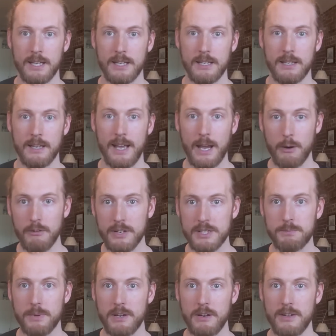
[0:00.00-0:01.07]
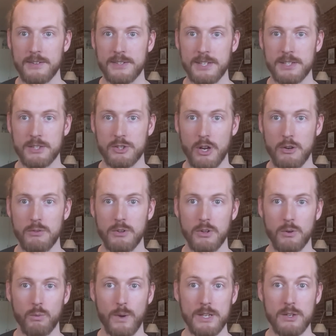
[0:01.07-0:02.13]
Our experience has shown that
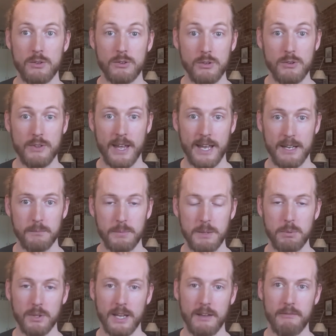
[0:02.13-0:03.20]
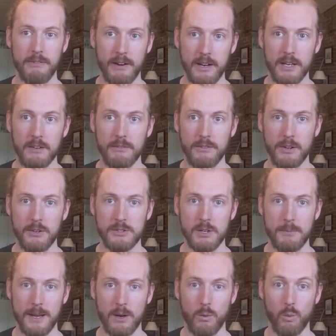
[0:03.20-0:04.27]
when you do that, people get very confused
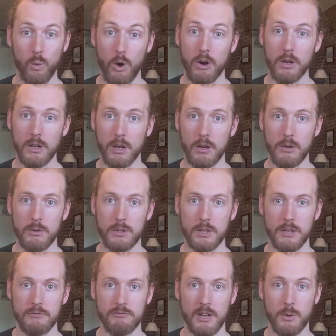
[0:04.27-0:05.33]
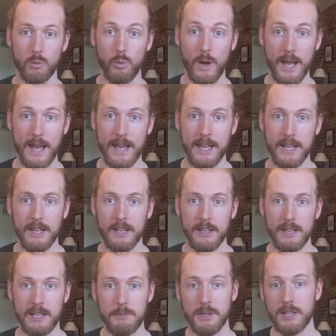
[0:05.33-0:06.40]
about what code can run where,
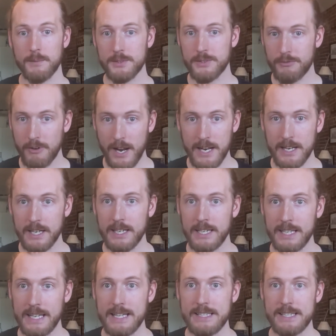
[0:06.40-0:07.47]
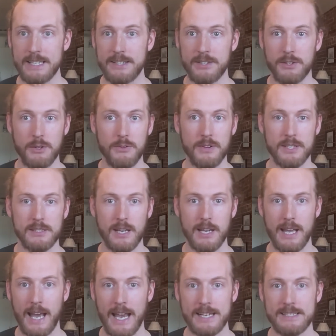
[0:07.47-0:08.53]
and it becomes frighteningly easy to do things like
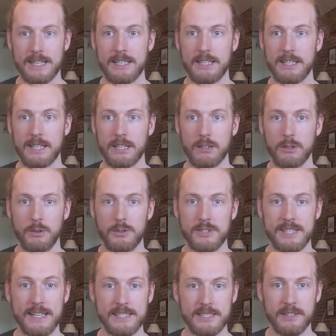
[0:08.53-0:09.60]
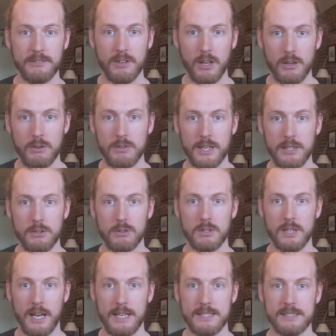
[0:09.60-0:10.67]
accidentally include sensitive code in your
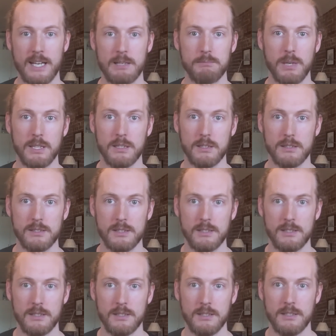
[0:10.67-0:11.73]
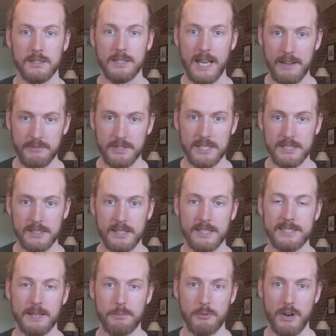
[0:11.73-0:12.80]
client-side bundles. Having this clear
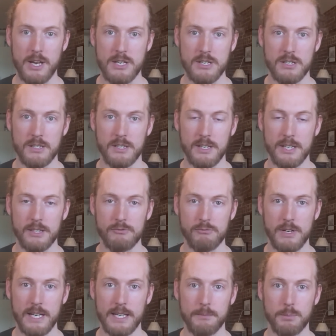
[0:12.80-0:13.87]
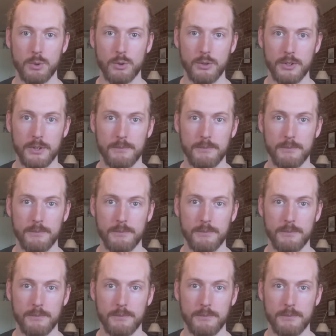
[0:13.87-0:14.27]
separation is really important.